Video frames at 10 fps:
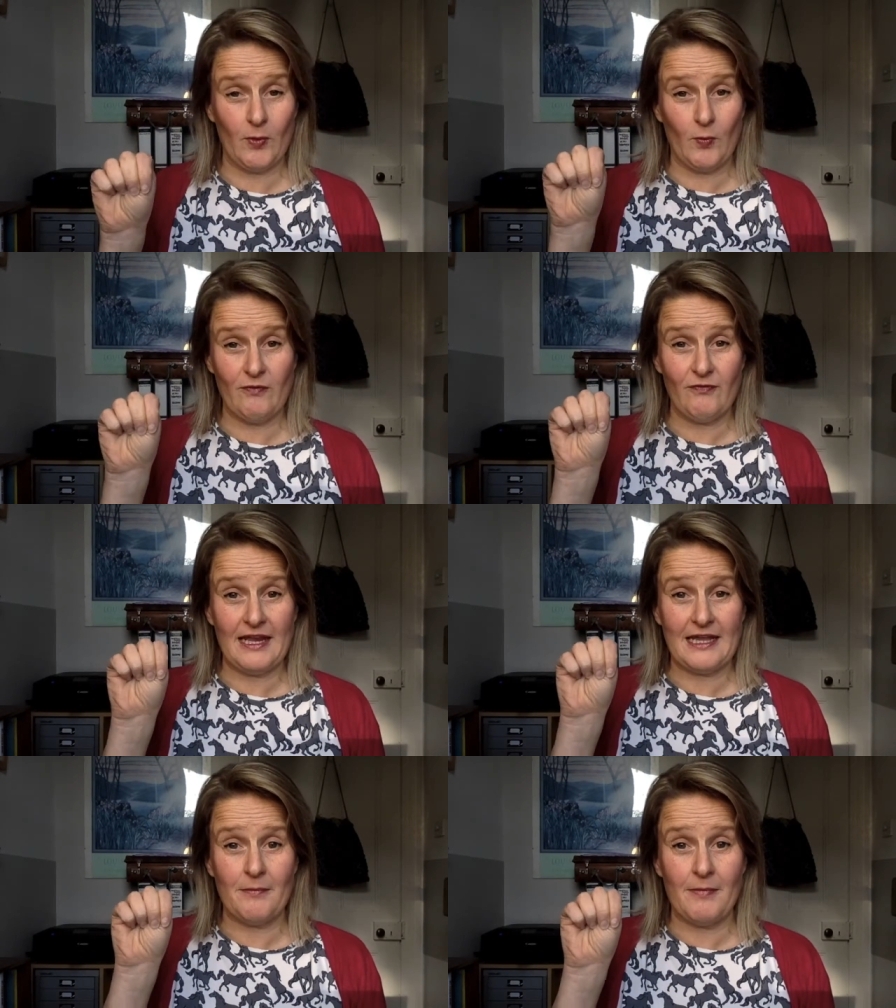but we're
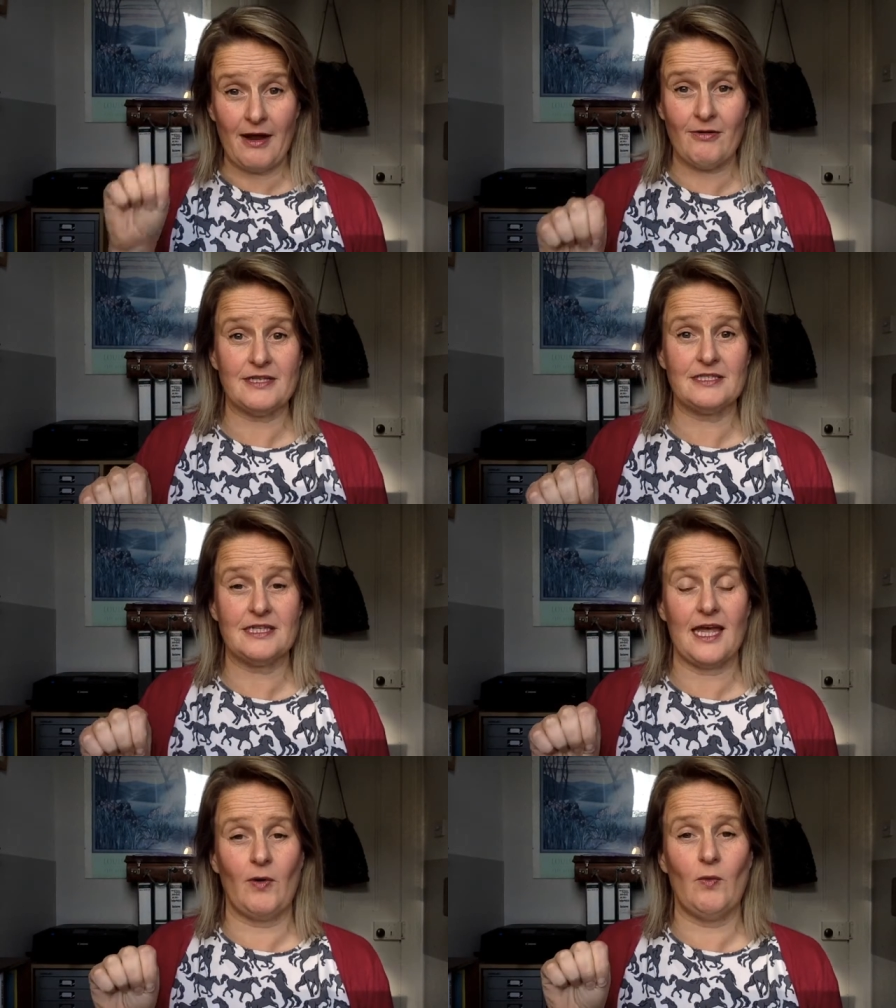feeling
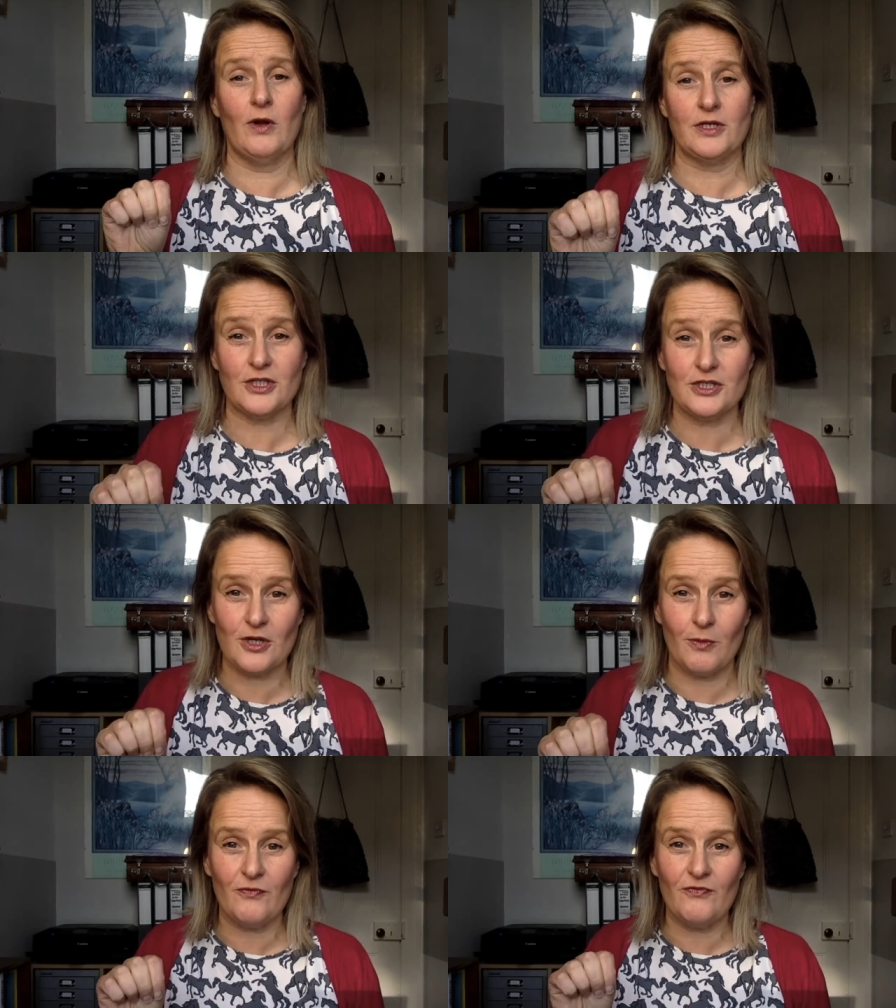embarrassed and we want to
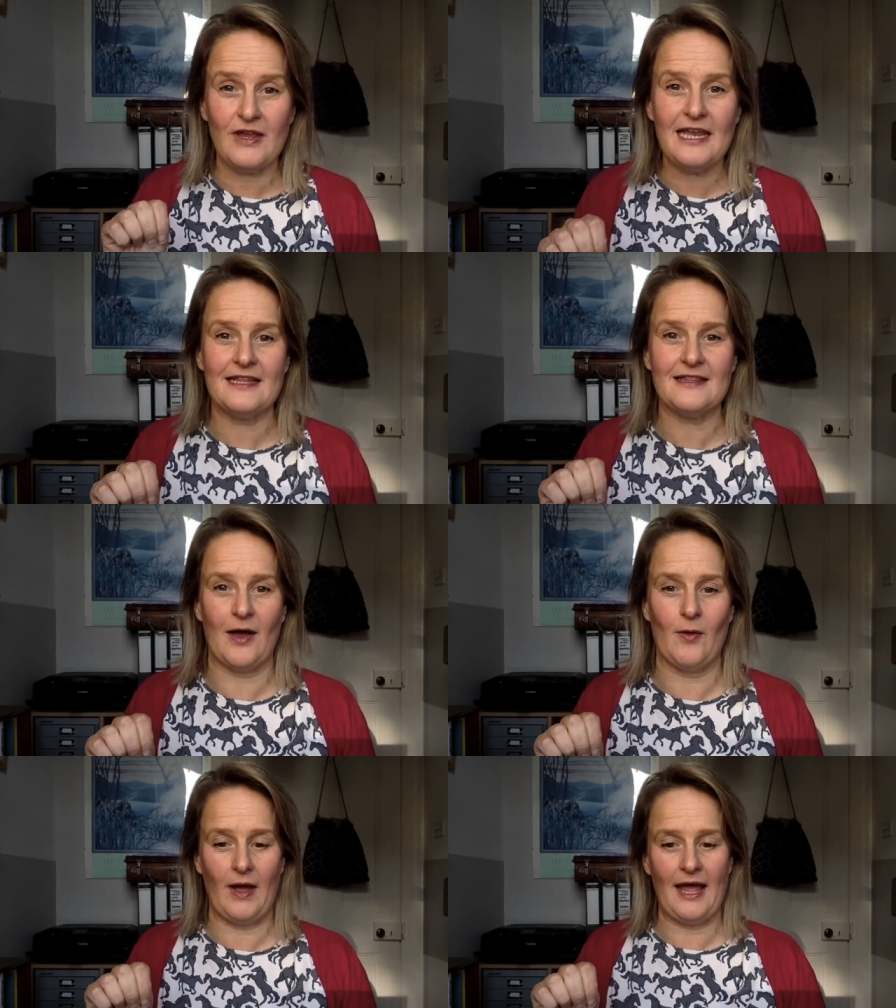stop feeling
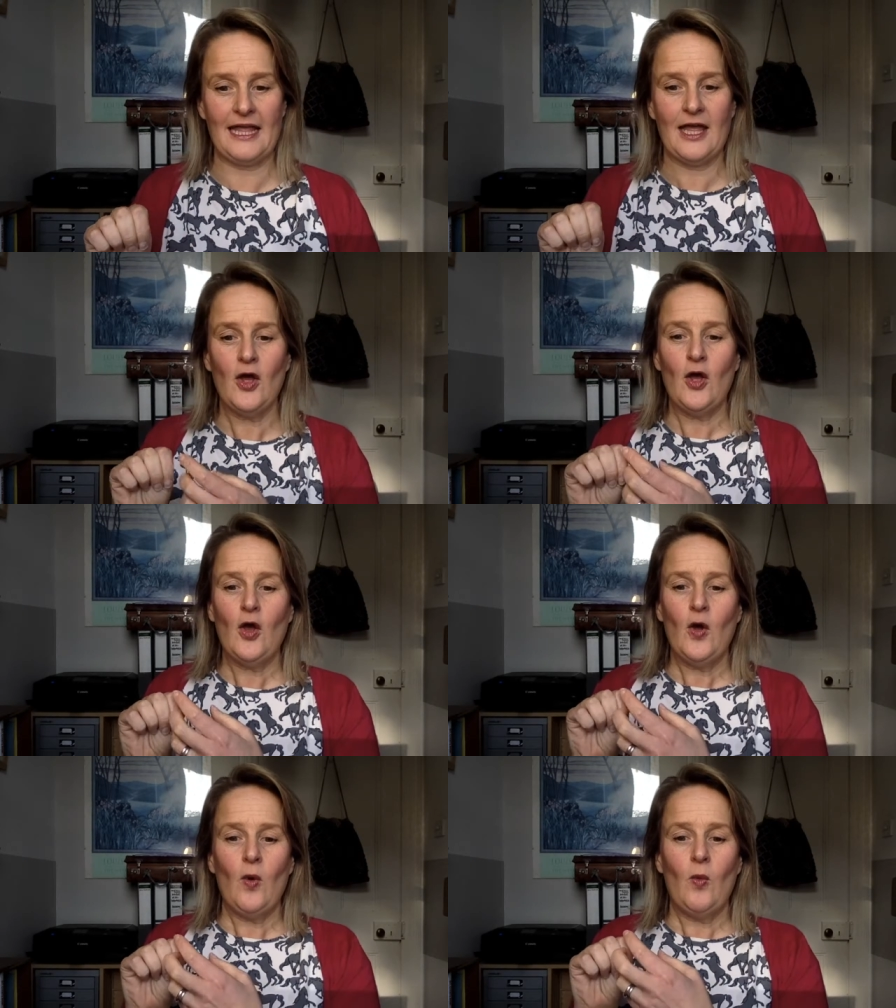that way,
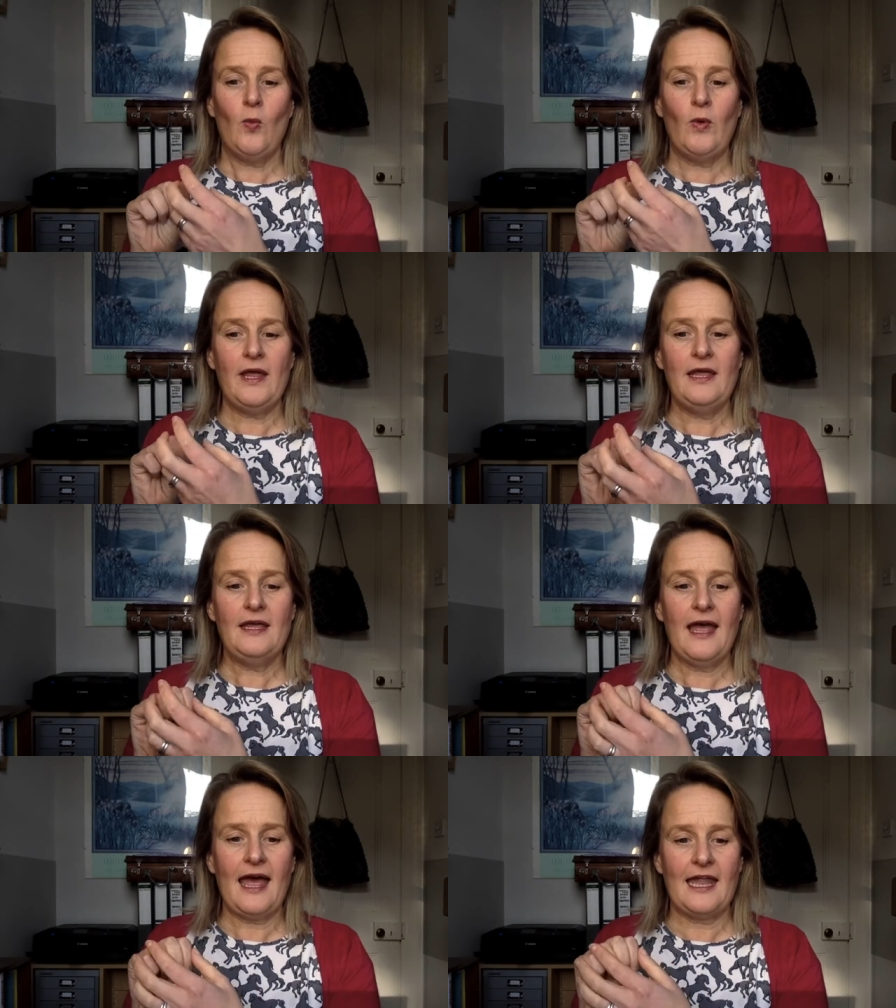we
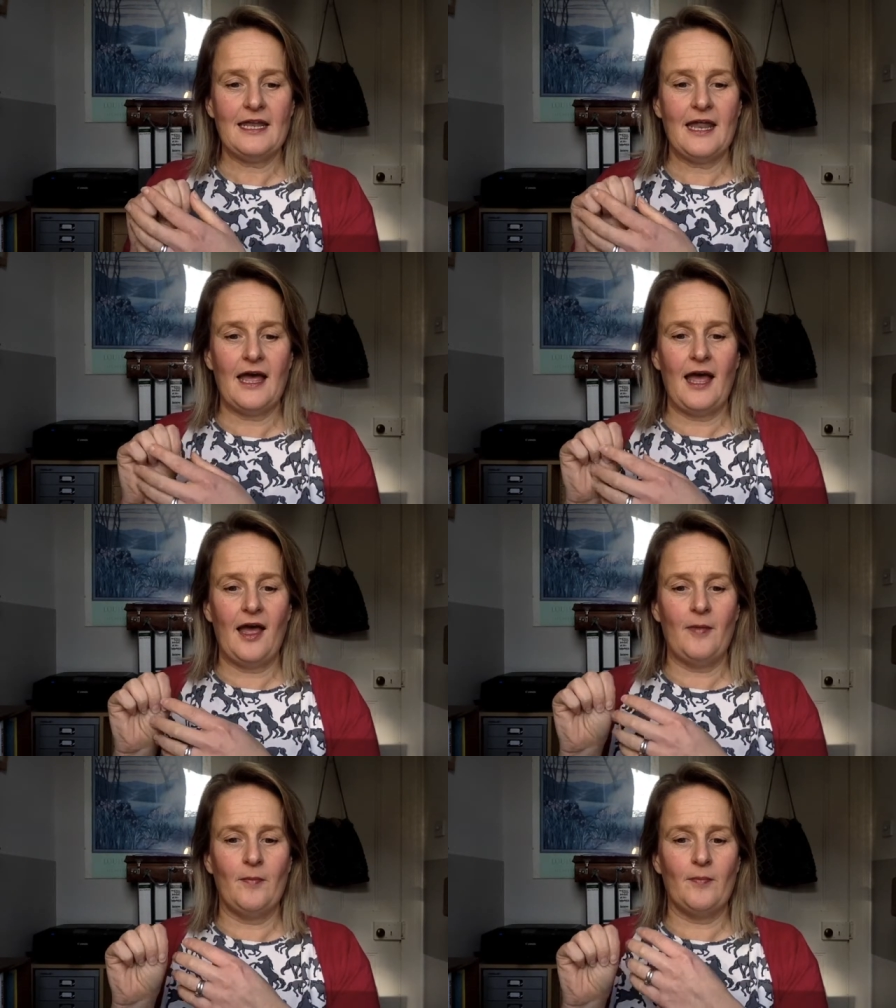can
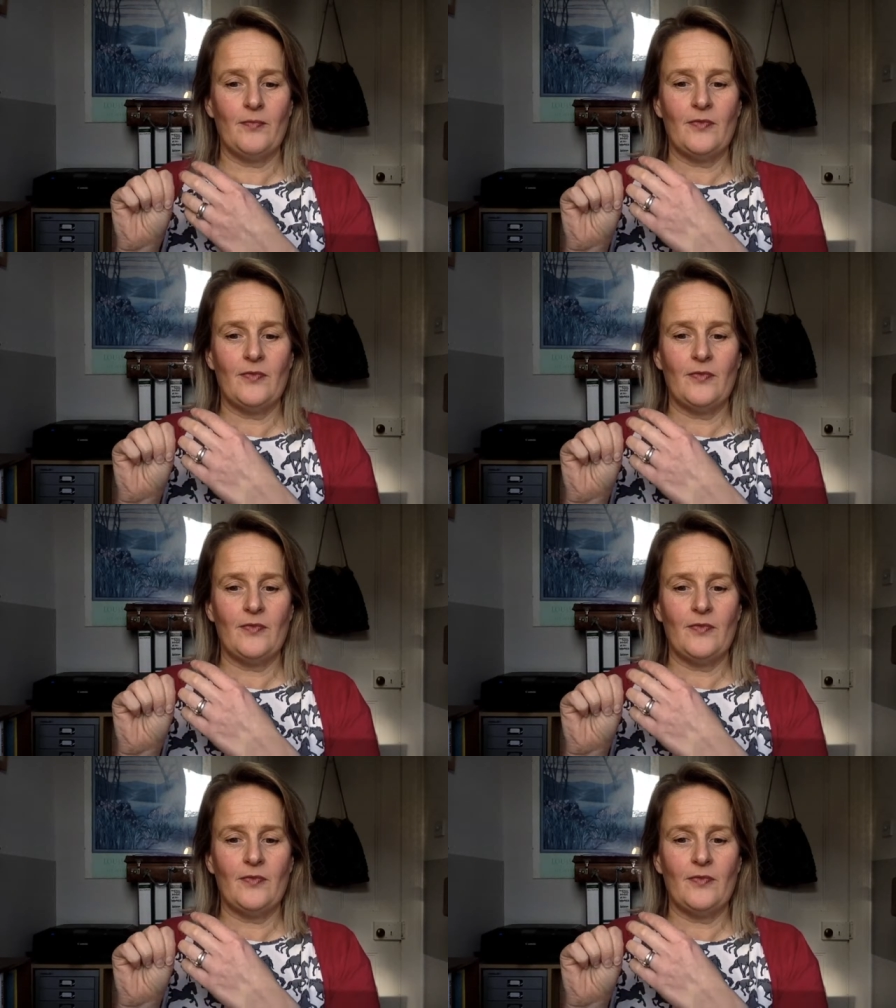um,